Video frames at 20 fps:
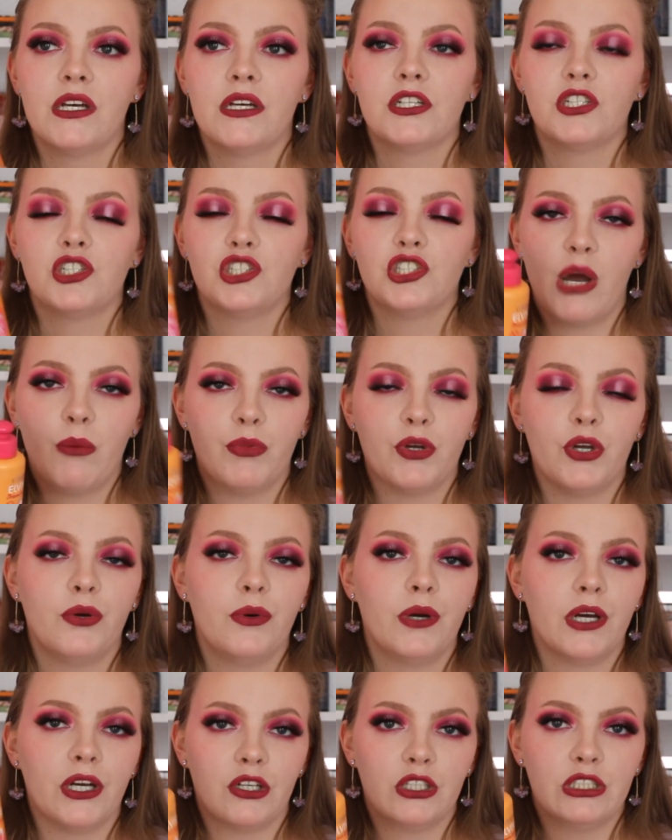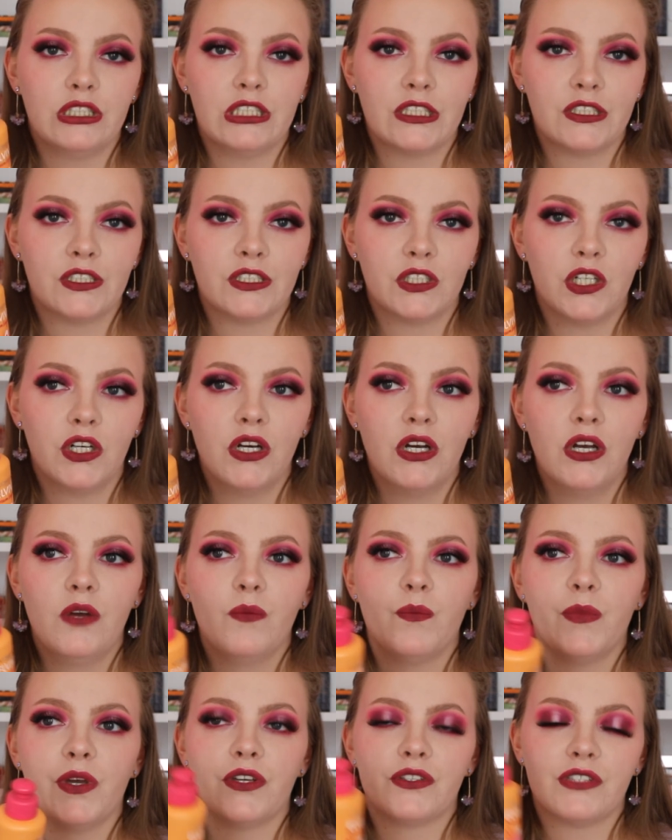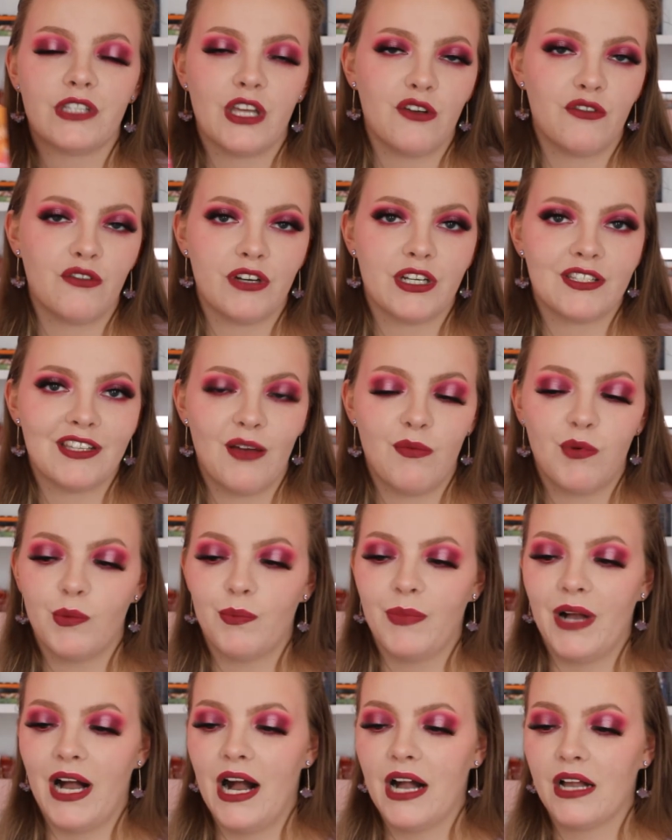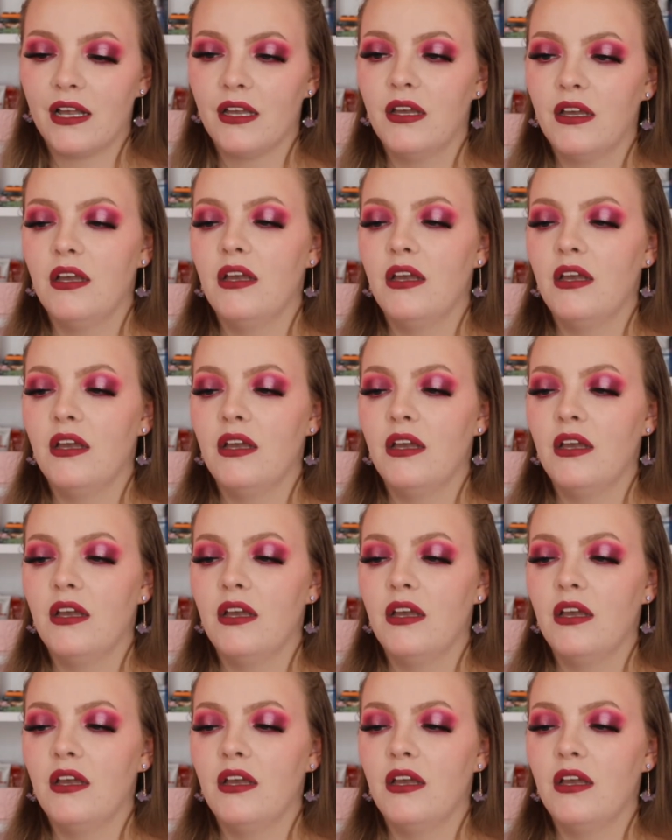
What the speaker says: shampoo and conditioner because they were in a separate bag.